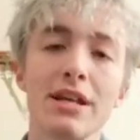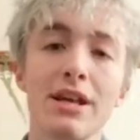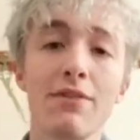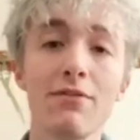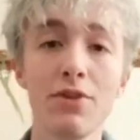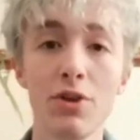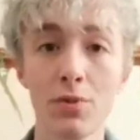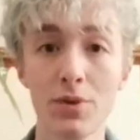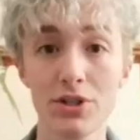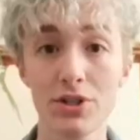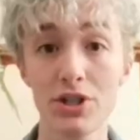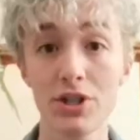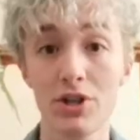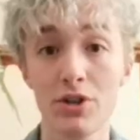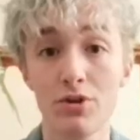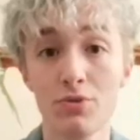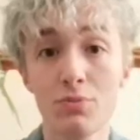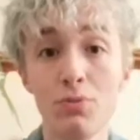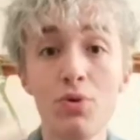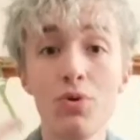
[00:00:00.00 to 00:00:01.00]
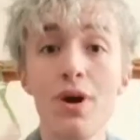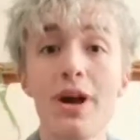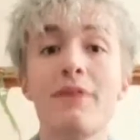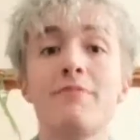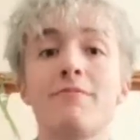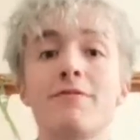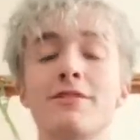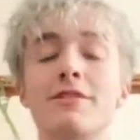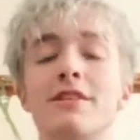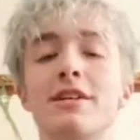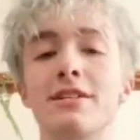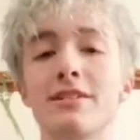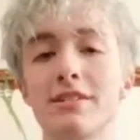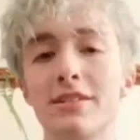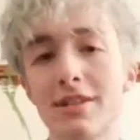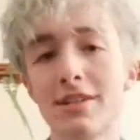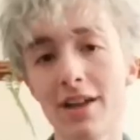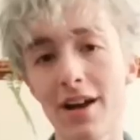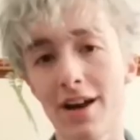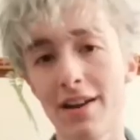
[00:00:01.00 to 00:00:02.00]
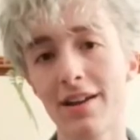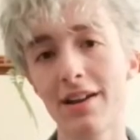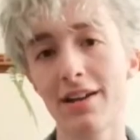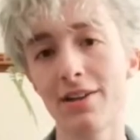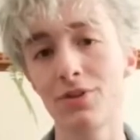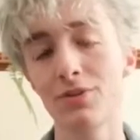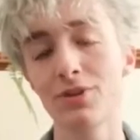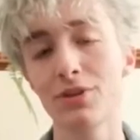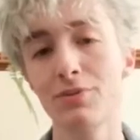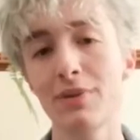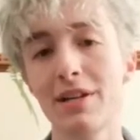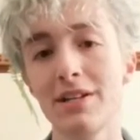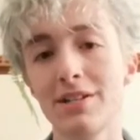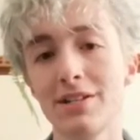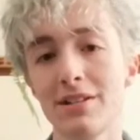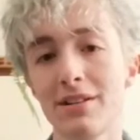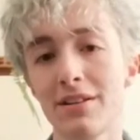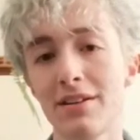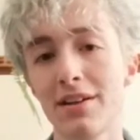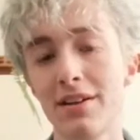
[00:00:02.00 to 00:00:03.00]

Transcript: if you were to use more emphasis and colour in your speech,